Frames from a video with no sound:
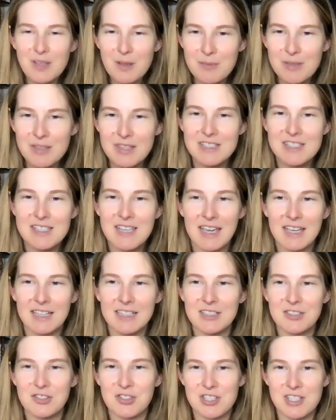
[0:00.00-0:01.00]
but the
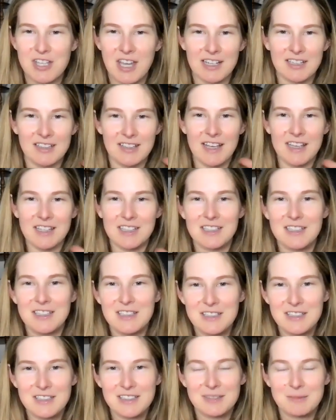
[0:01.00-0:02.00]
tannin just kind of like
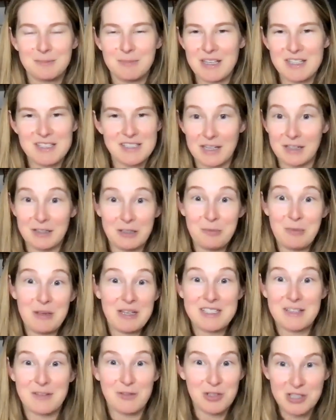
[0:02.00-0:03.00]
makes, I don't know,
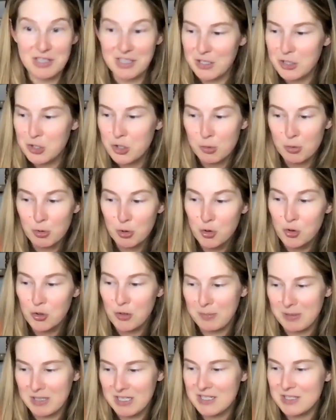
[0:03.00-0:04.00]
makes everything like super
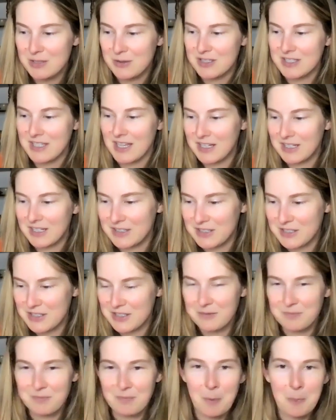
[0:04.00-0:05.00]
grippy. So it's
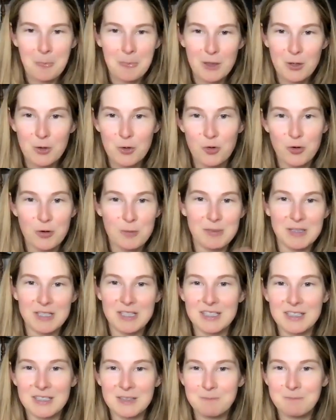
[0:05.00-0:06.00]
this
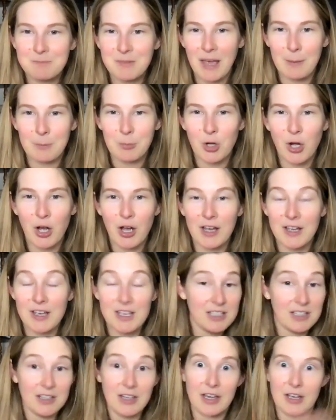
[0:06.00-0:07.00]
grippy apricot
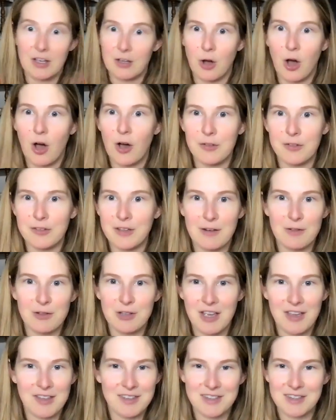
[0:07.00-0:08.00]
and like all the
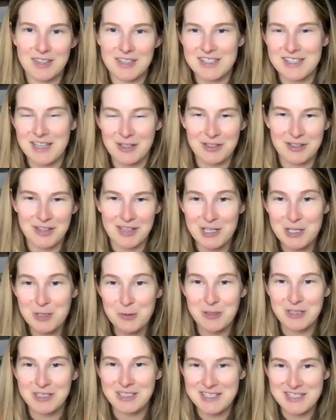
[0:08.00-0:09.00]
every anything that sounded like
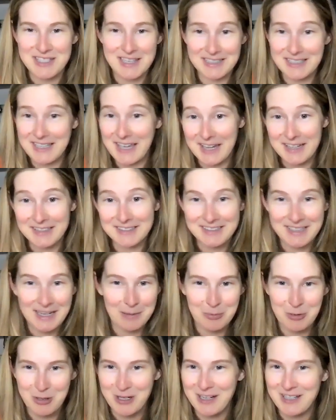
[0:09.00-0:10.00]
sweetness, like candied
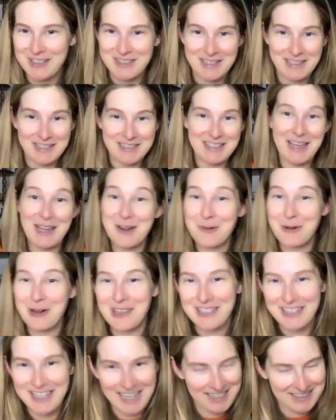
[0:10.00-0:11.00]
apricots, like take
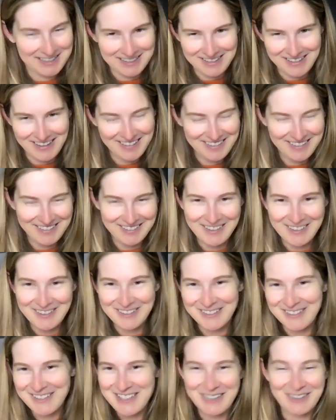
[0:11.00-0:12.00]
away the candied on the
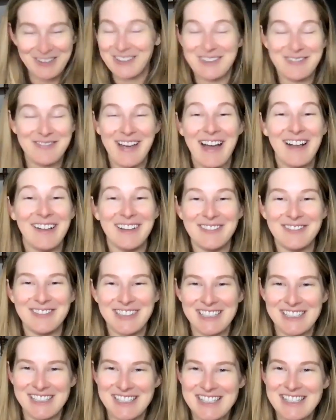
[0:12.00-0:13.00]
nose or on the palate
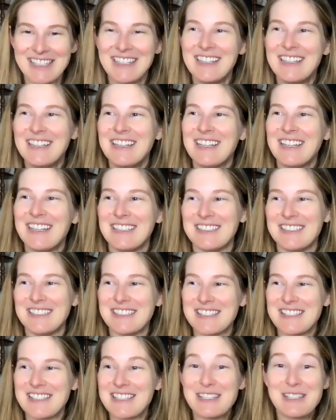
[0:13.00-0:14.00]
because it
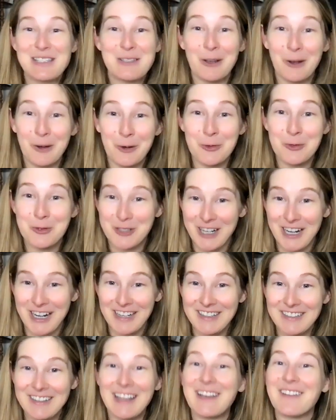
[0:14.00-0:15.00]
is so
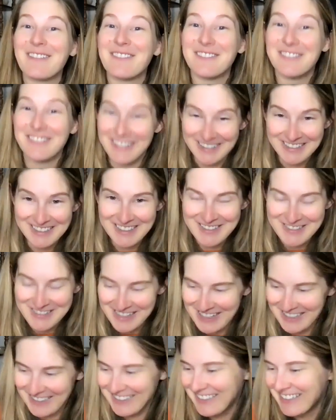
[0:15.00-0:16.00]
dry, like very
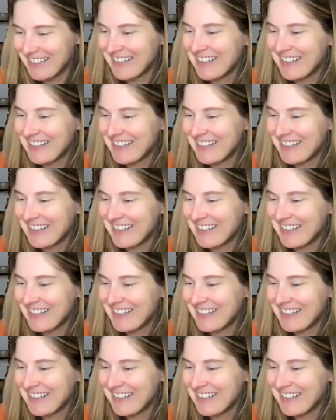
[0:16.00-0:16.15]
dry.